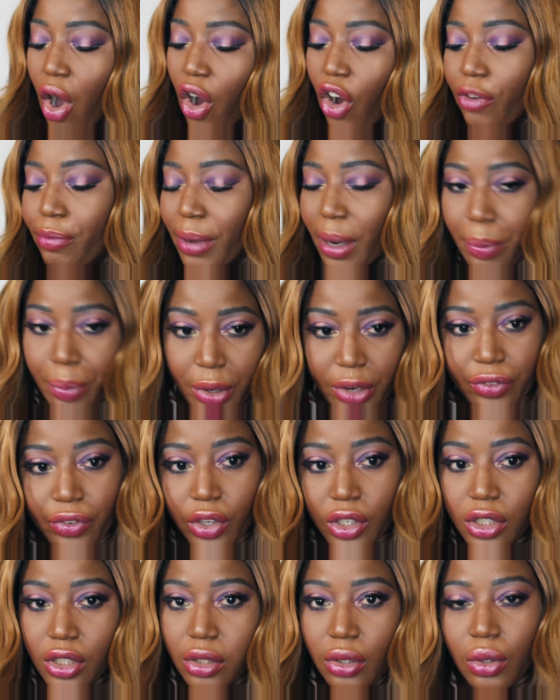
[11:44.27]
of my
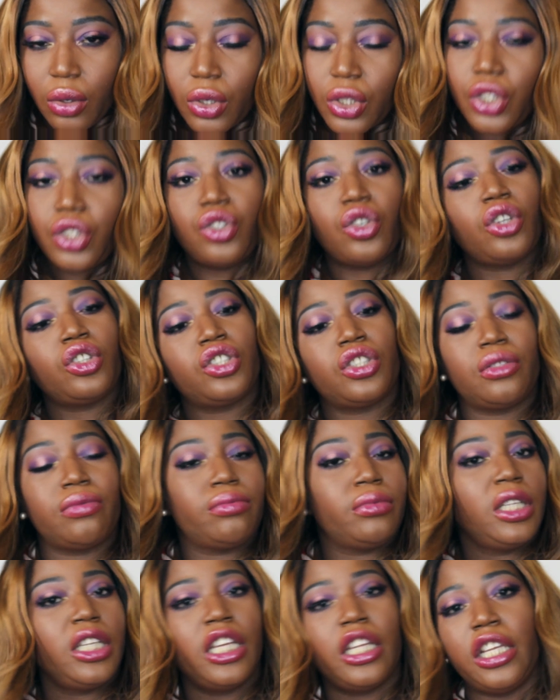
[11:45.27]
previous looks,
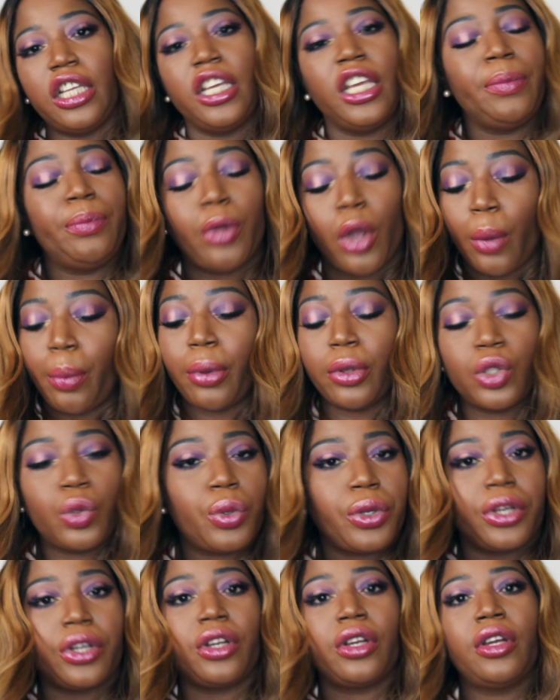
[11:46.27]
just hit me up on
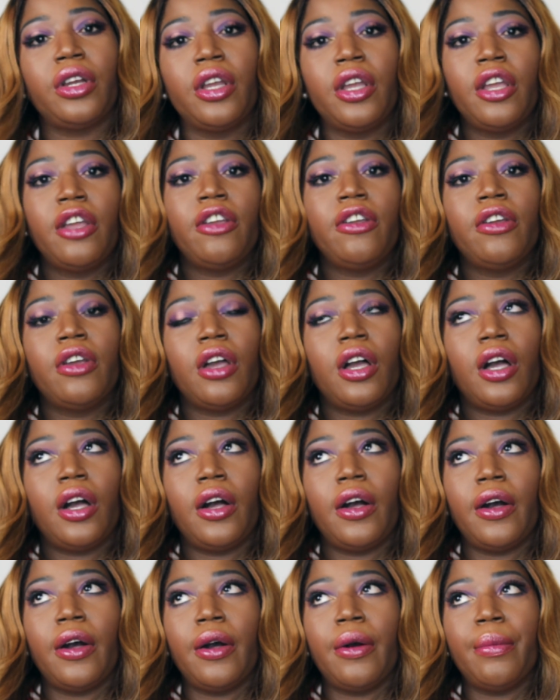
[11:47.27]
Twitter,
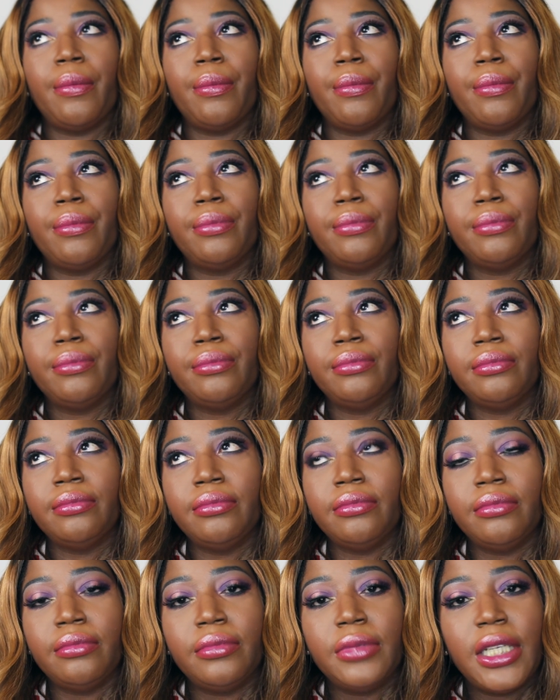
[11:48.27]
on
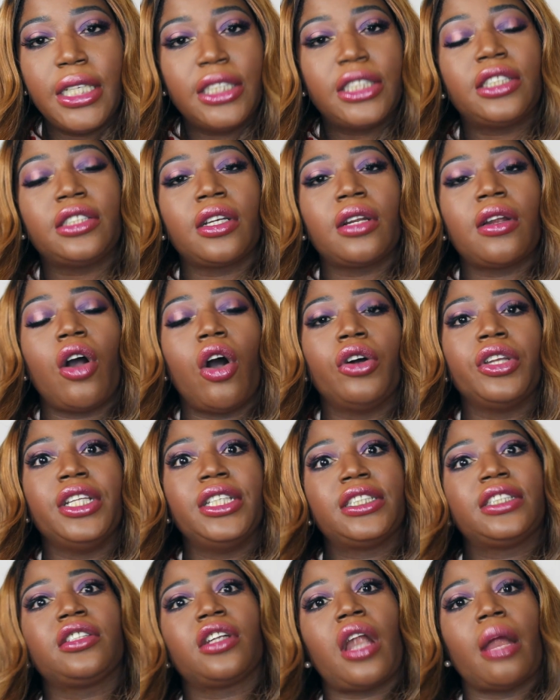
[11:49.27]

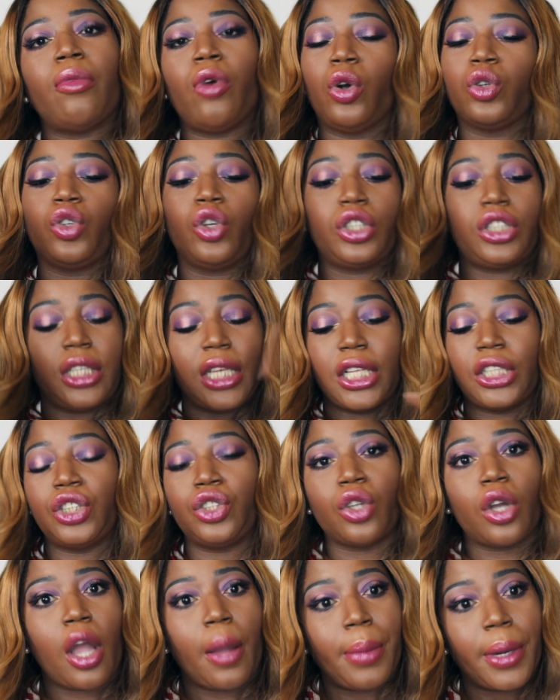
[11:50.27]
Instagram, or just
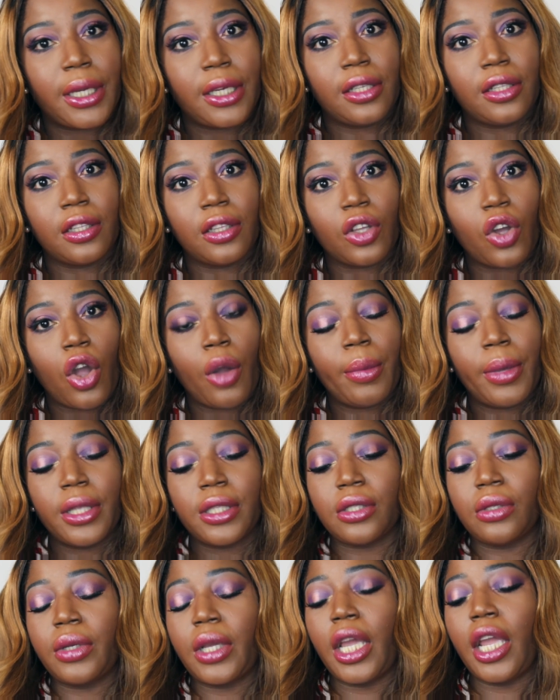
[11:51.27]
let's talk about it in the
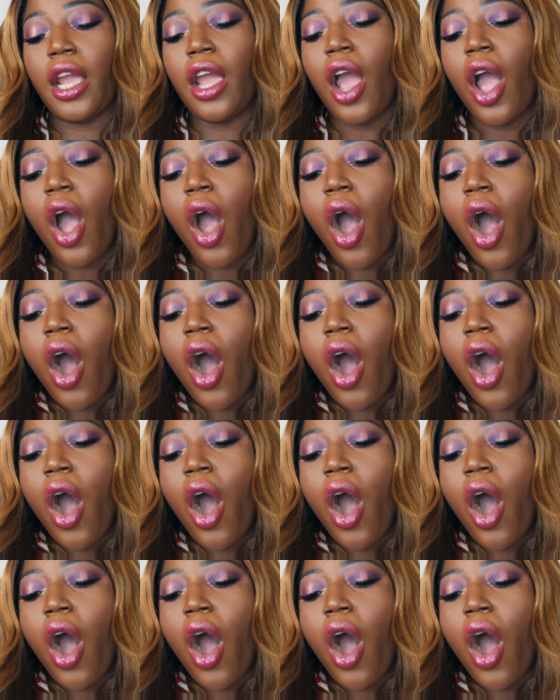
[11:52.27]
comments, okay?